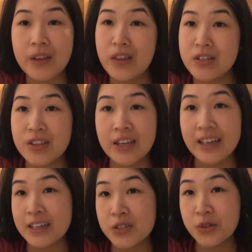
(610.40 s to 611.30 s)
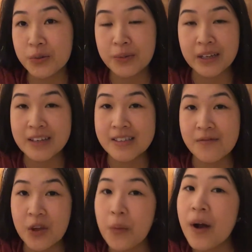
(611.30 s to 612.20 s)
there's nothing I can do, because
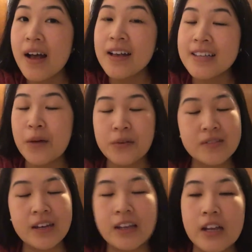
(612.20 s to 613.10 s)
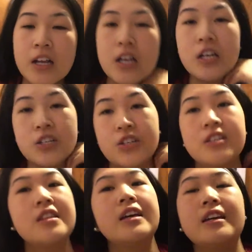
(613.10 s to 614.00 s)
if there was, I would have done it. So there's
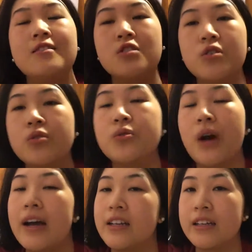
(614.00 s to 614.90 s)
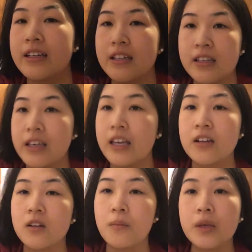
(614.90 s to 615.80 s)
nothing I can do. I
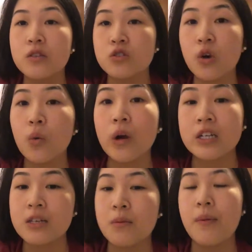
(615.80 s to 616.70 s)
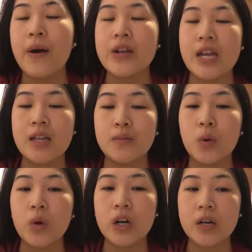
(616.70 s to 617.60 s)
can't be so worked up about it
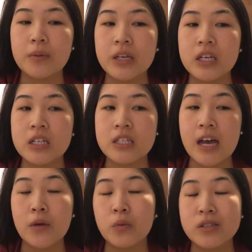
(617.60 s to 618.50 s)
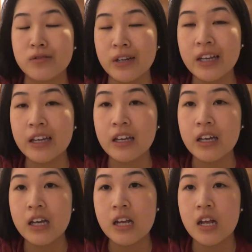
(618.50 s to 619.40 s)
anymore, because I was already.
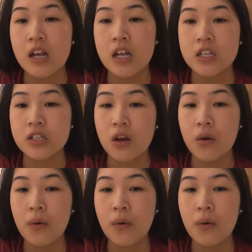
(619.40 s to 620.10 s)
So